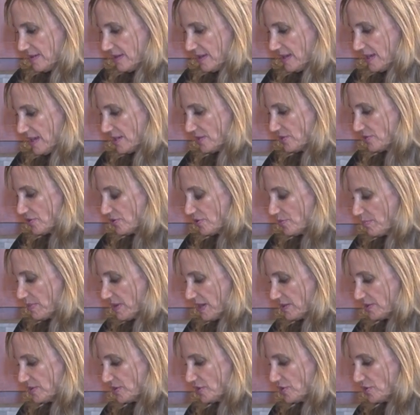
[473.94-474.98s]
I don't know
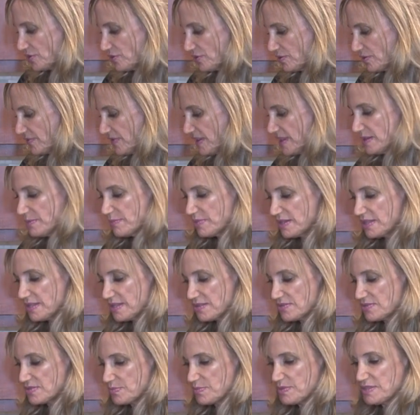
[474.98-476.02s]
about you. If anybody here
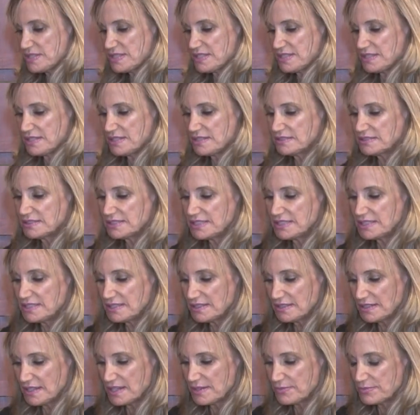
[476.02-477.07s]
has been to
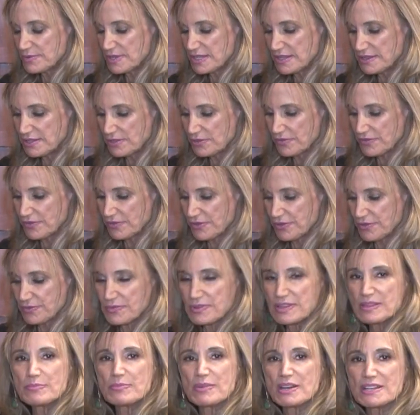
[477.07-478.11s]
Italy, I went there for
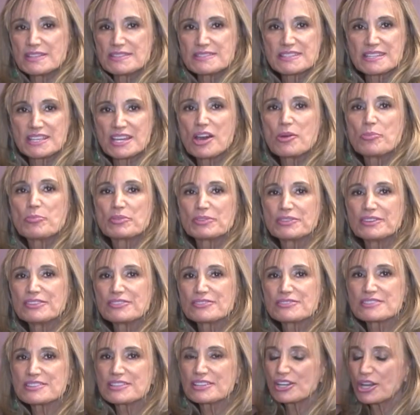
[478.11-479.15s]
3 months a couple
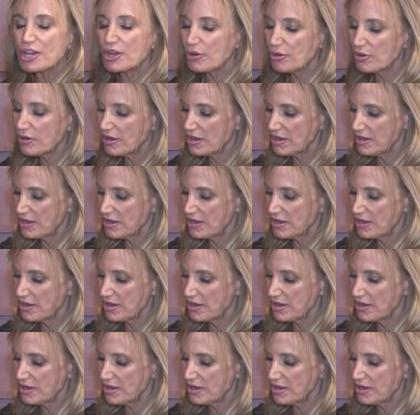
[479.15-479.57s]
years ago.